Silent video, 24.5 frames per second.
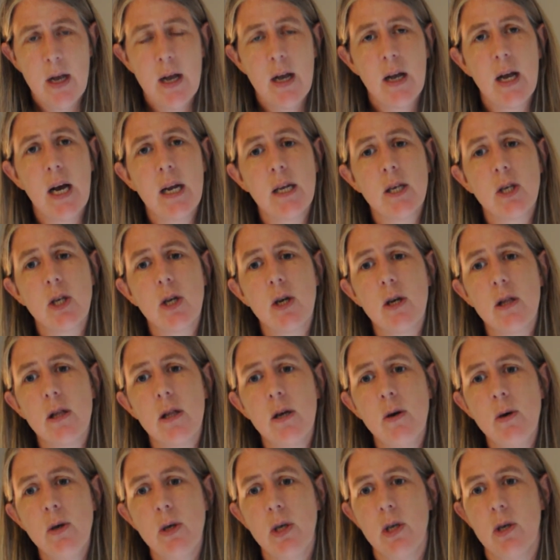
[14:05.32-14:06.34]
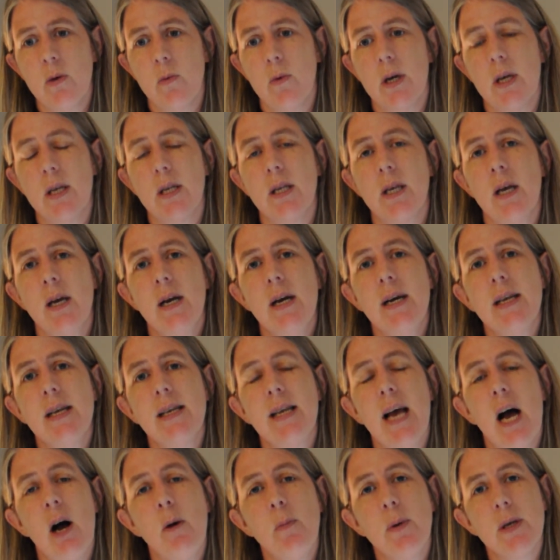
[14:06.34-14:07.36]
God is close to us
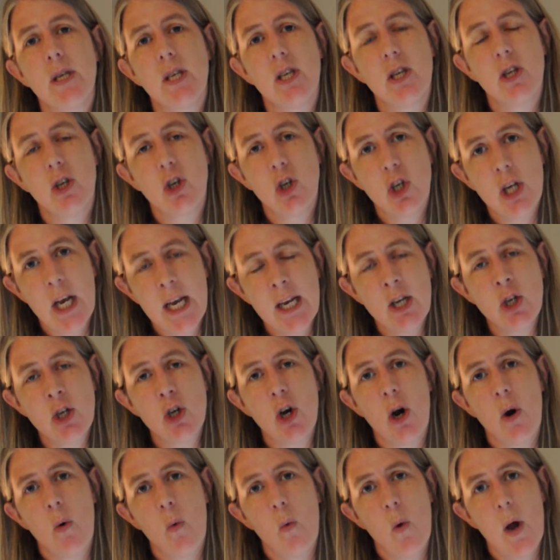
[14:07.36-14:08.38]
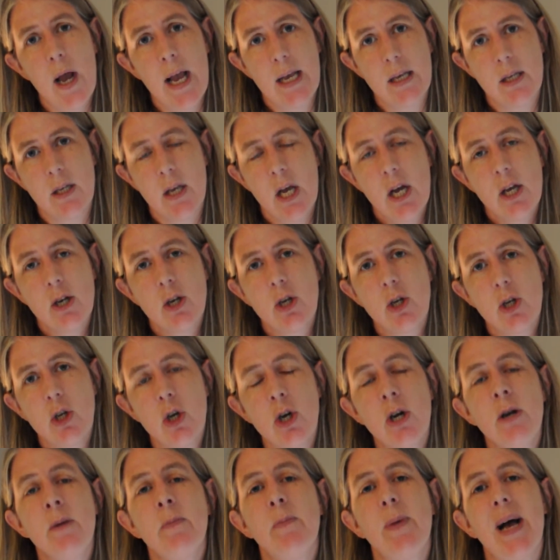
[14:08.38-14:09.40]
to help us to change our ways, to
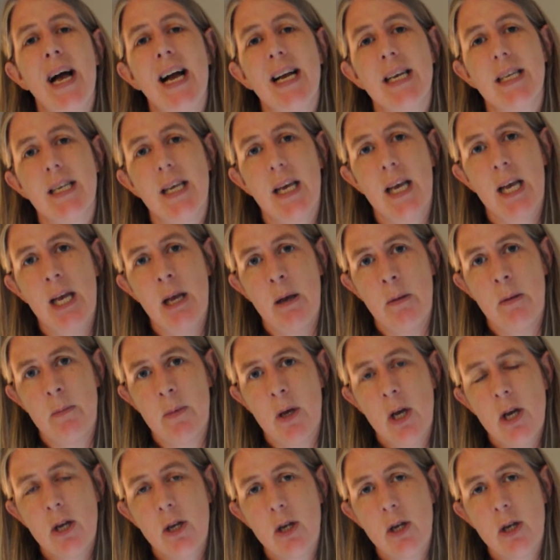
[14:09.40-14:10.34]
turn back to him,